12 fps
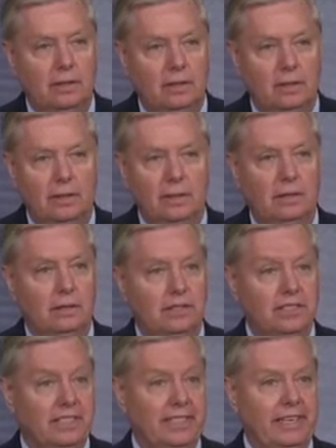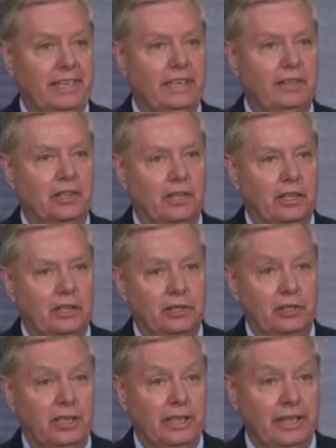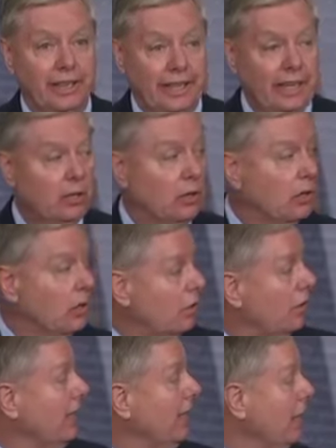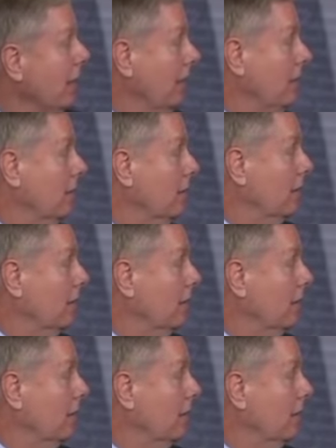uh, to stay in the country, legal or illegal.